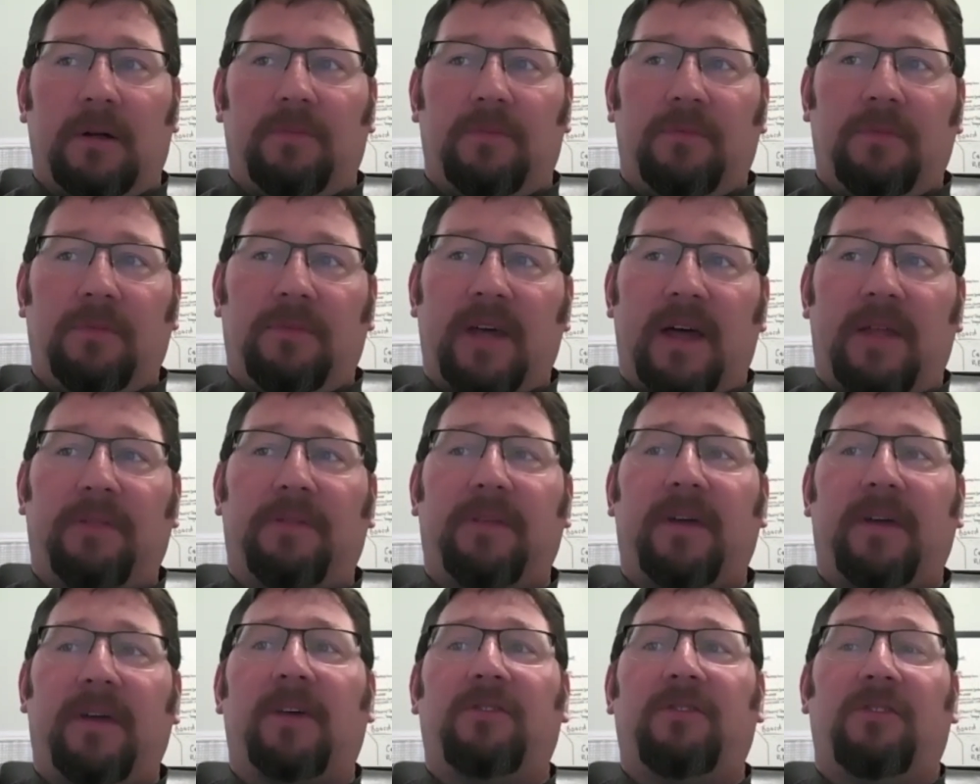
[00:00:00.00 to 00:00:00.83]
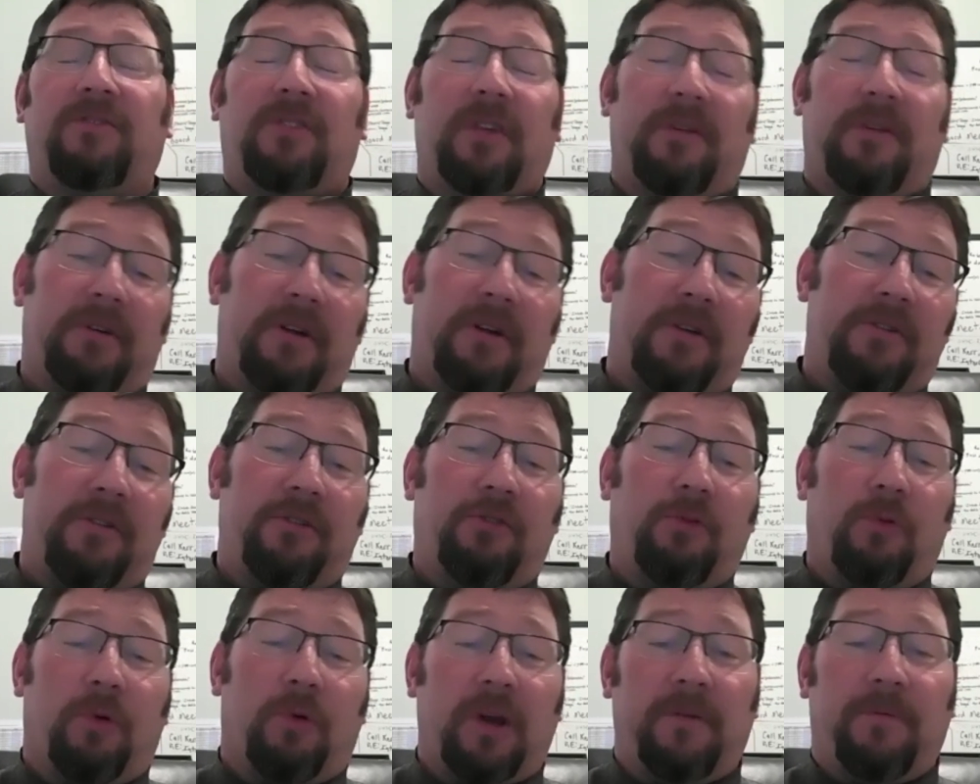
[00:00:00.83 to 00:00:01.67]

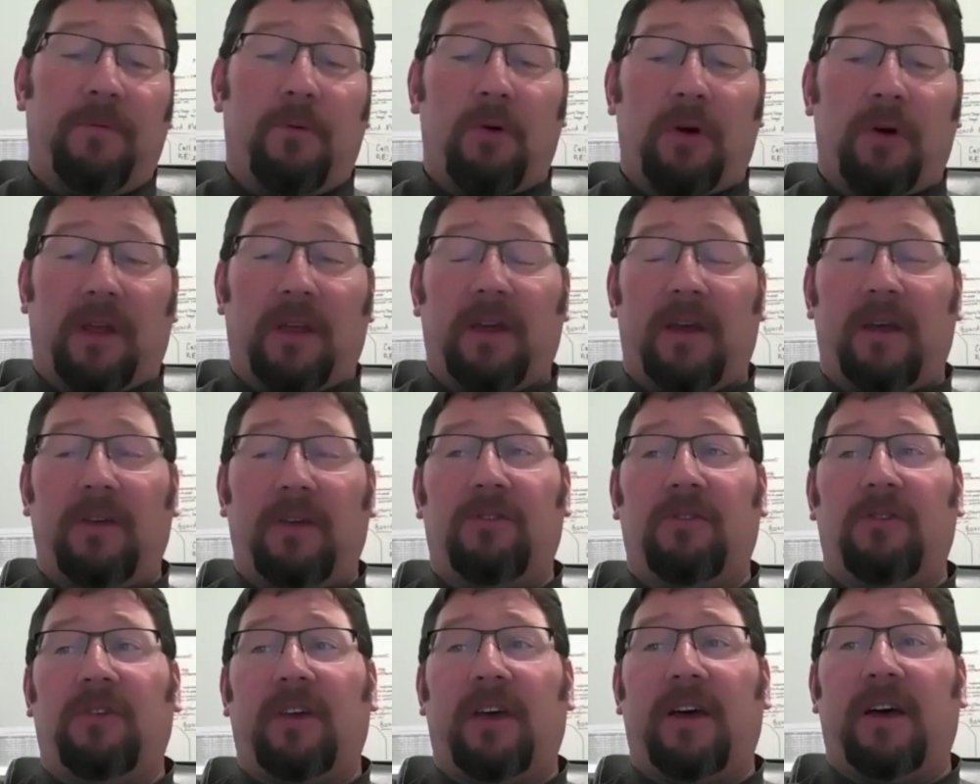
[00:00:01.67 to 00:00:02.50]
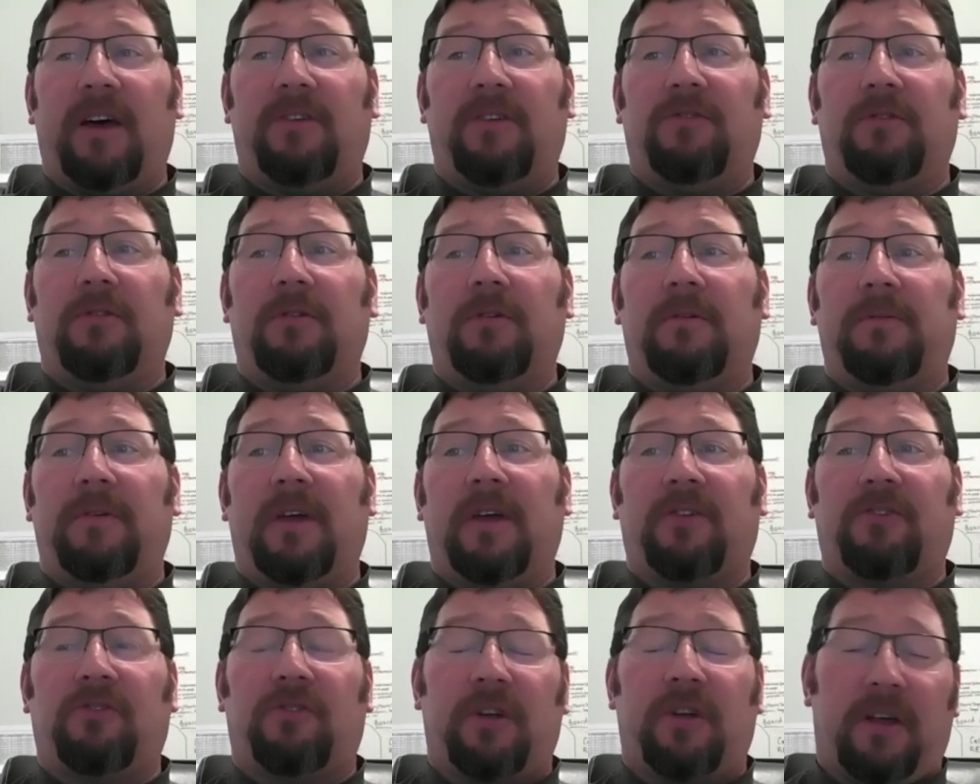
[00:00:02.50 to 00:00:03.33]
10,724 cases as of
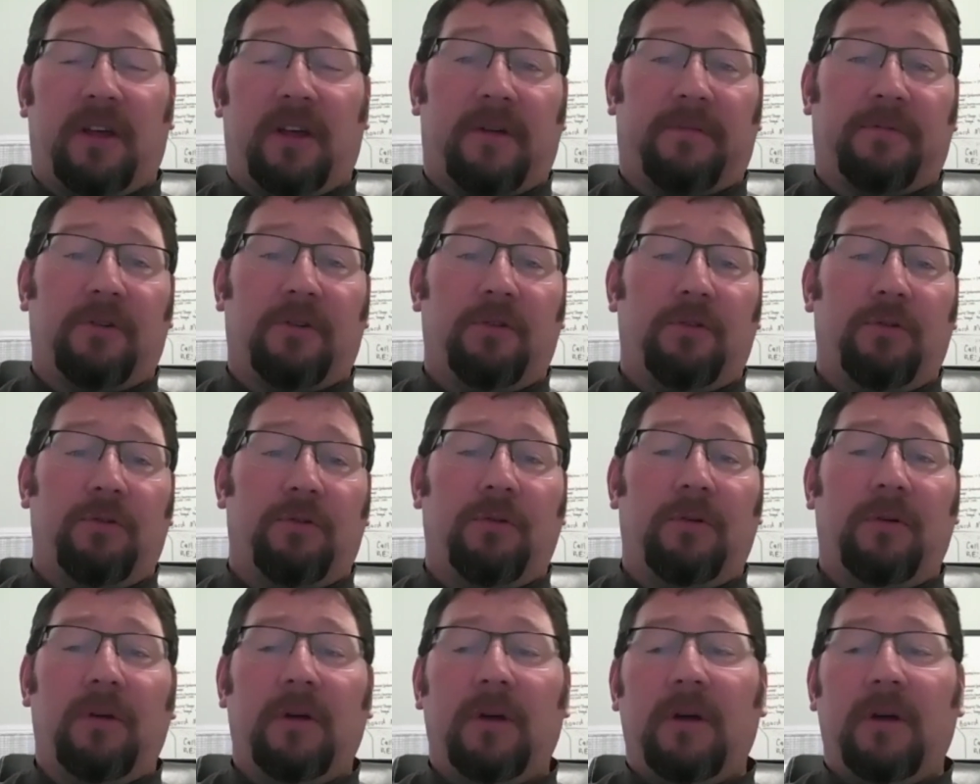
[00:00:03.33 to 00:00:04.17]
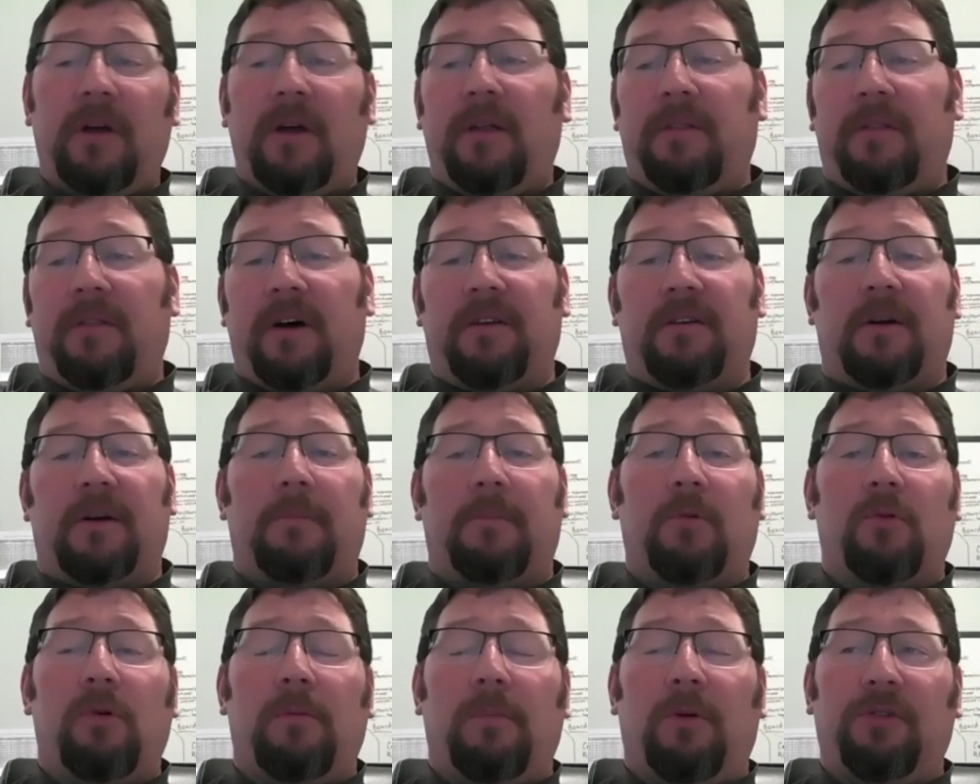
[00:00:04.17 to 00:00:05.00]
yesterday afternoon. That
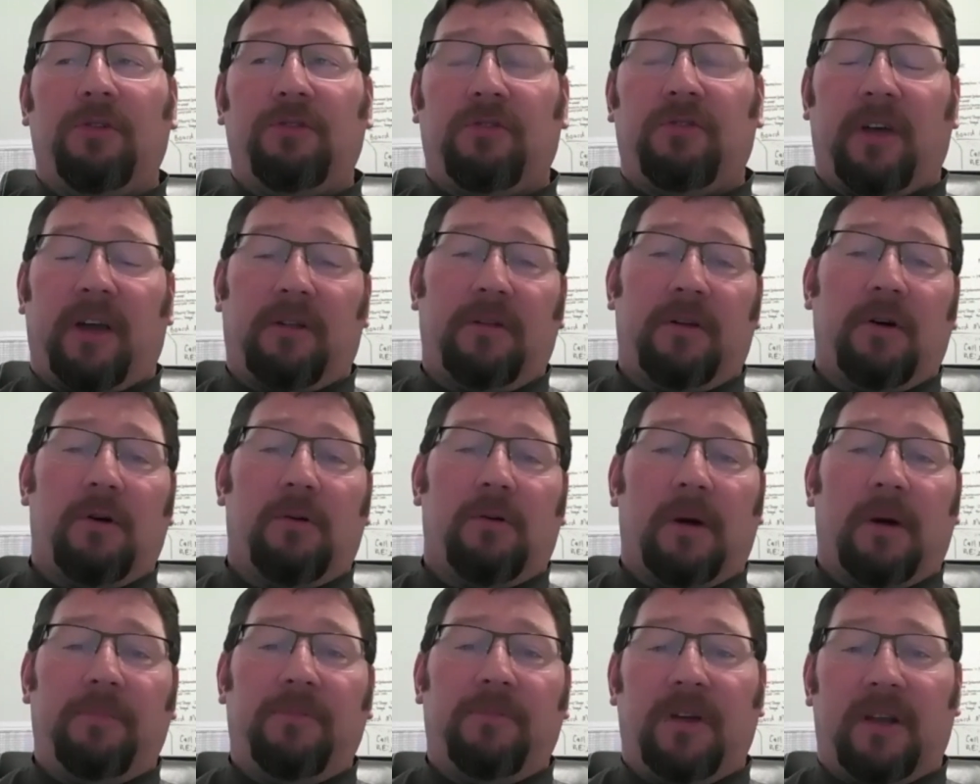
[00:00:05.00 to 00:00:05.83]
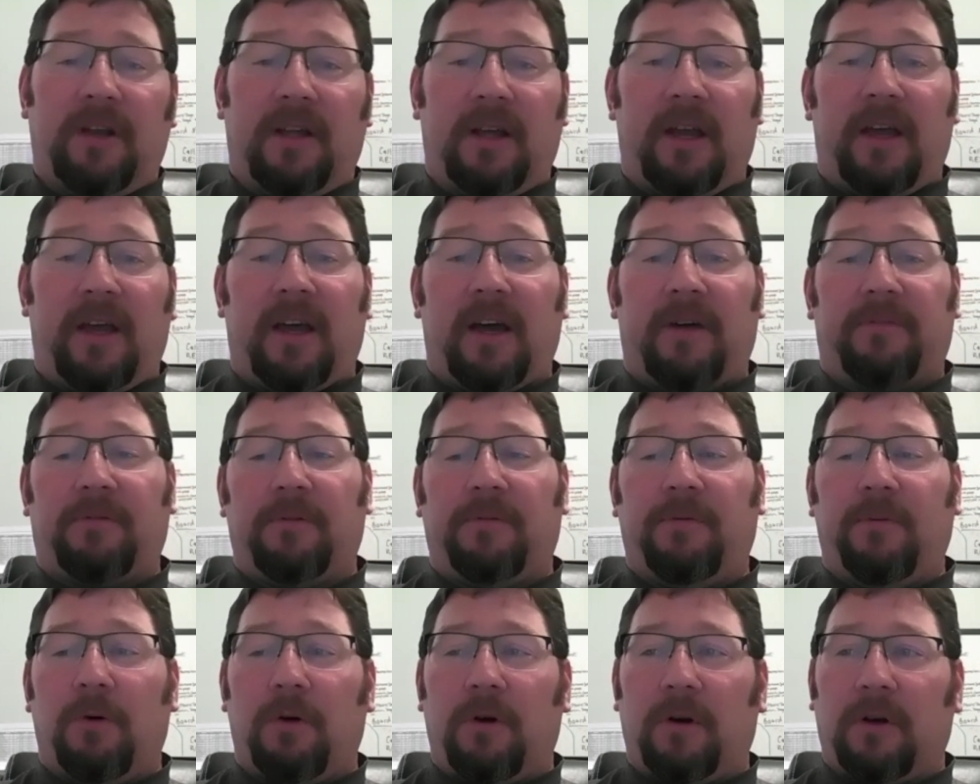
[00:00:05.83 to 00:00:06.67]
number will most likely go up today after
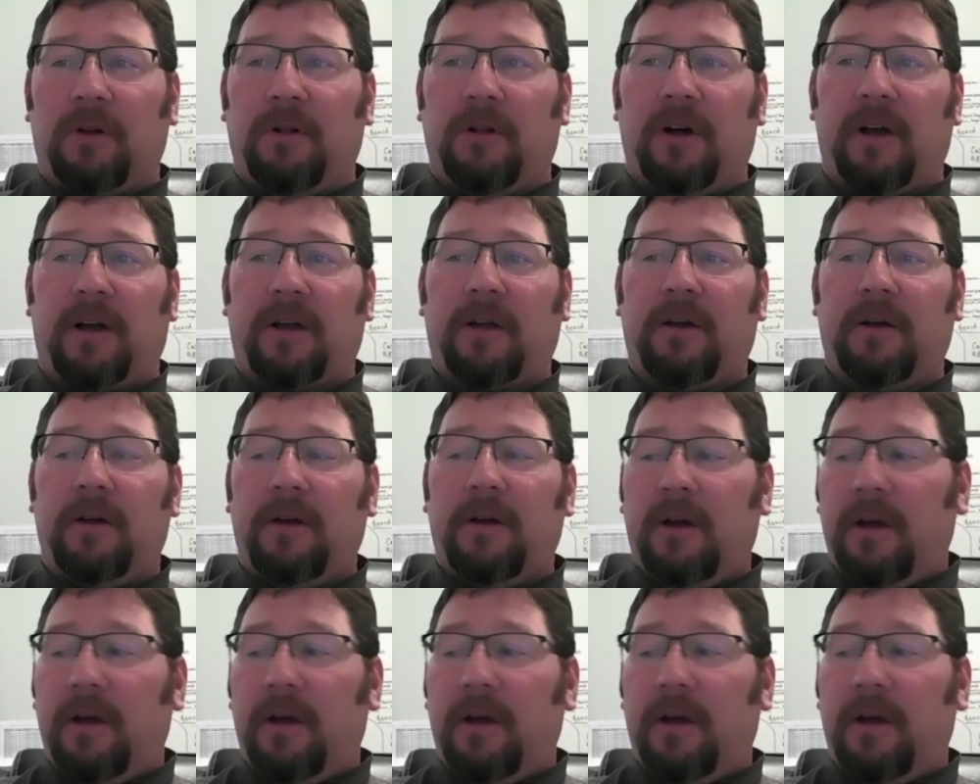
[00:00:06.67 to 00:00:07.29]
four o'clock.